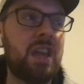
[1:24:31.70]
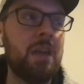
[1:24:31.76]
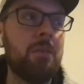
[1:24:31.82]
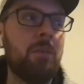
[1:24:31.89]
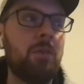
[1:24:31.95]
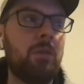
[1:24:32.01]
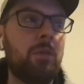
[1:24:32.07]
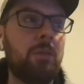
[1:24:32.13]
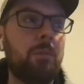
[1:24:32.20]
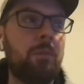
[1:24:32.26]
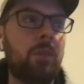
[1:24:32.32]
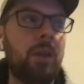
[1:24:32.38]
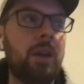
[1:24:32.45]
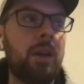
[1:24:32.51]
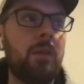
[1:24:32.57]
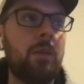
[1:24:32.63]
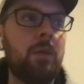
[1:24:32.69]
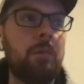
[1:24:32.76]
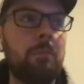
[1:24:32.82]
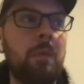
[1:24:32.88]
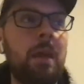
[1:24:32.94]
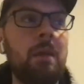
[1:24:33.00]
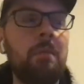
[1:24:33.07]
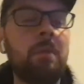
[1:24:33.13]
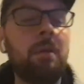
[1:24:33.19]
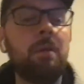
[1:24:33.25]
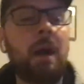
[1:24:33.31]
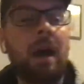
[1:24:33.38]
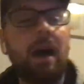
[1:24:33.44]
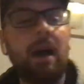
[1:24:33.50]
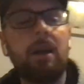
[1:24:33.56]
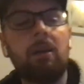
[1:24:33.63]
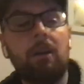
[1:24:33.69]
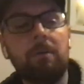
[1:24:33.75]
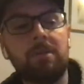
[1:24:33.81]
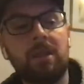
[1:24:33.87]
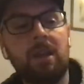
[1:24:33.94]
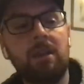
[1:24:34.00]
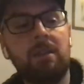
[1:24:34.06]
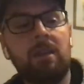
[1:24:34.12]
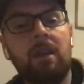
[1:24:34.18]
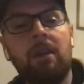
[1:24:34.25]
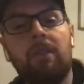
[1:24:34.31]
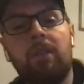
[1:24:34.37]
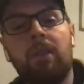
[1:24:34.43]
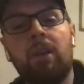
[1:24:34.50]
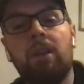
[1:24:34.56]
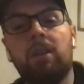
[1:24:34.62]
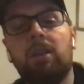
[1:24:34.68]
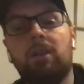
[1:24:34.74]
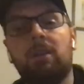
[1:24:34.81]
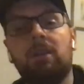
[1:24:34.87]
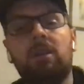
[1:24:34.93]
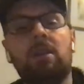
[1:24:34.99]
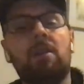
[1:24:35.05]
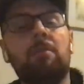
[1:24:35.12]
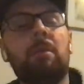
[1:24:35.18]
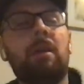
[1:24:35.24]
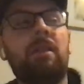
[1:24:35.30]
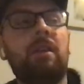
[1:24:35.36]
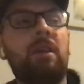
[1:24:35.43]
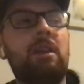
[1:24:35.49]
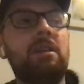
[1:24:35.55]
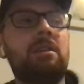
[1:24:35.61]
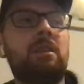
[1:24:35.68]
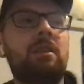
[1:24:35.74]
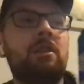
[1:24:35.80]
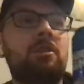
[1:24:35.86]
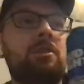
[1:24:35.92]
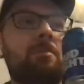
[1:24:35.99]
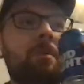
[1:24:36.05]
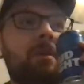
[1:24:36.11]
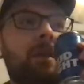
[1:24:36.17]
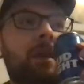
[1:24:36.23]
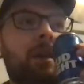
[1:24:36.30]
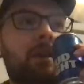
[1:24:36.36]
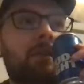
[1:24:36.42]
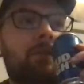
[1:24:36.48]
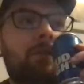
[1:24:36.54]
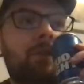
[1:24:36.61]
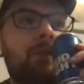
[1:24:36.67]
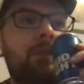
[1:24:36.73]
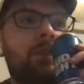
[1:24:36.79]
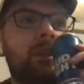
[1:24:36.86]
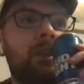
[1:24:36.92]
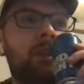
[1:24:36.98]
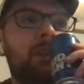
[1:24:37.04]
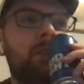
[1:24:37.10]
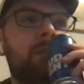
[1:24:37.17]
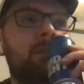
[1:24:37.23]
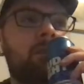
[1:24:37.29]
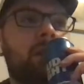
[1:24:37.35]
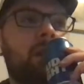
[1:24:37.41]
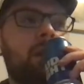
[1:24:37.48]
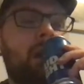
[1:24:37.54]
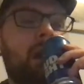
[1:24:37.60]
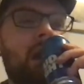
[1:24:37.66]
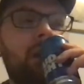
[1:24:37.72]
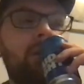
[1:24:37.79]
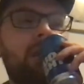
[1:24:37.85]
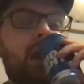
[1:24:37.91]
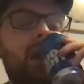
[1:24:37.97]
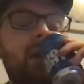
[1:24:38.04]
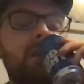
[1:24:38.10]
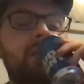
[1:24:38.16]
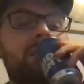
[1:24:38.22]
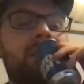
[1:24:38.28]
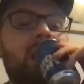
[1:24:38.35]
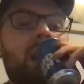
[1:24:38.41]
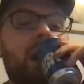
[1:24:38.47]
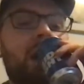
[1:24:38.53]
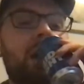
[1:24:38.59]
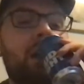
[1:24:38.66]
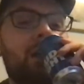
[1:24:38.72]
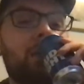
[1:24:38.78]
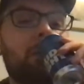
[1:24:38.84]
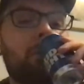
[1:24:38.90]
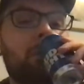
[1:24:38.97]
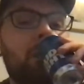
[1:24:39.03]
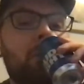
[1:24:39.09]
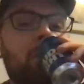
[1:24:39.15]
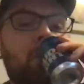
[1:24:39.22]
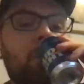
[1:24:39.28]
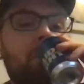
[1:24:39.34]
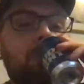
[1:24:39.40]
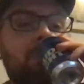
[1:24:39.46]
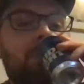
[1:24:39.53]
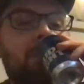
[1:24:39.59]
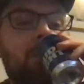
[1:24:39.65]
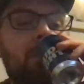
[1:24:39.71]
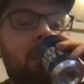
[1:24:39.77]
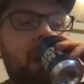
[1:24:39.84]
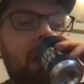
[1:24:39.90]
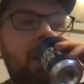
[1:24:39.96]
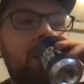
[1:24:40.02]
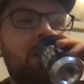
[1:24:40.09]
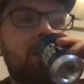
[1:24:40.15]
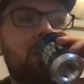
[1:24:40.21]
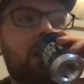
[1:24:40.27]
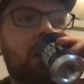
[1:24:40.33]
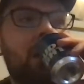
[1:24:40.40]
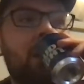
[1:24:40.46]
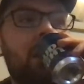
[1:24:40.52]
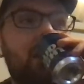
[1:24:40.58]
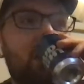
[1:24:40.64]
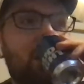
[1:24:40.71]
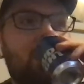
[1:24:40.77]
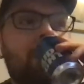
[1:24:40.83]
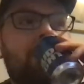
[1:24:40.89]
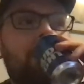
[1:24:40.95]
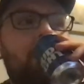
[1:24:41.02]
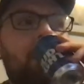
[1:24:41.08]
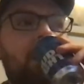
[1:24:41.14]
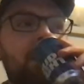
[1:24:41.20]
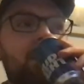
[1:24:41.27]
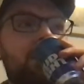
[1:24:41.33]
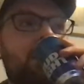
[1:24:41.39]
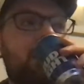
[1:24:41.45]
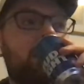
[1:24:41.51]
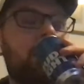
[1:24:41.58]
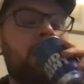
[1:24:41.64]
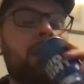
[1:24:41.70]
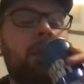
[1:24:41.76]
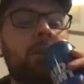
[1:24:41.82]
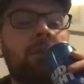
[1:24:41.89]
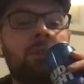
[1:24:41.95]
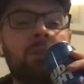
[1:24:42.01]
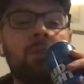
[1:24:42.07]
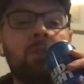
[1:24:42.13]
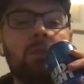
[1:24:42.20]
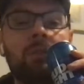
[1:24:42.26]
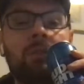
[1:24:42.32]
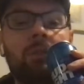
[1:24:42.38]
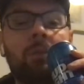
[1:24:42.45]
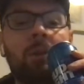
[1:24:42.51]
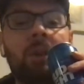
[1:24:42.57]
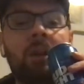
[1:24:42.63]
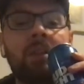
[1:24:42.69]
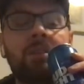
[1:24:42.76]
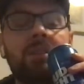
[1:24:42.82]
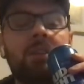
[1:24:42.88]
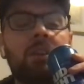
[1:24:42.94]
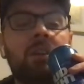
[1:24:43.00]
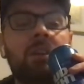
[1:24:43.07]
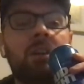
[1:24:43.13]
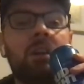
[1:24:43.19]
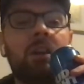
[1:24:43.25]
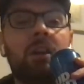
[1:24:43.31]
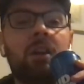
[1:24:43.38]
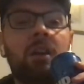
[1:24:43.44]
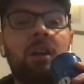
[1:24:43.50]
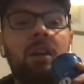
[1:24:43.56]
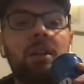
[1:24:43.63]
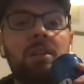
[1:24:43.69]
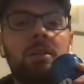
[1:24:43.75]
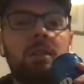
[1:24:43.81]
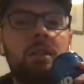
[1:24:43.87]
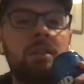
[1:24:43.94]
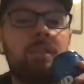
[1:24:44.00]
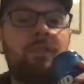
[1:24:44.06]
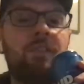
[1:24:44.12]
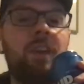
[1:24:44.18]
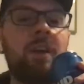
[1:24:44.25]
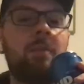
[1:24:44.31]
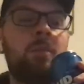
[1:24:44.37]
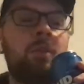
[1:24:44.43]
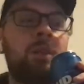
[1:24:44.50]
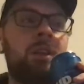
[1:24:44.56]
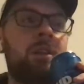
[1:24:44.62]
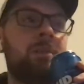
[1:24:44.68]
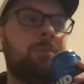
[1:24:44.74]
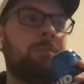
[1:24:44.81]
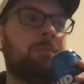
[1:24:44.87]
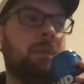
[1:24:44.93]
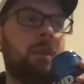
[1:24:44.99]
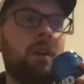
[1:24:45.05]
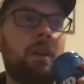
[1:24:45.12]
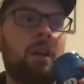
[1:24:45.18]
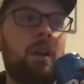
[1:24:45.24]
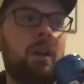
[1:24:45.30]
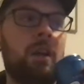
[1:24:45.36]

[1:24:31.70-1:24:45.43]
stable player with maybe higher upside than I think. But I think he's going to just be like a 15 and 10 guy at the minimum for a while. And from what I saw in the interview and from what I saw, his family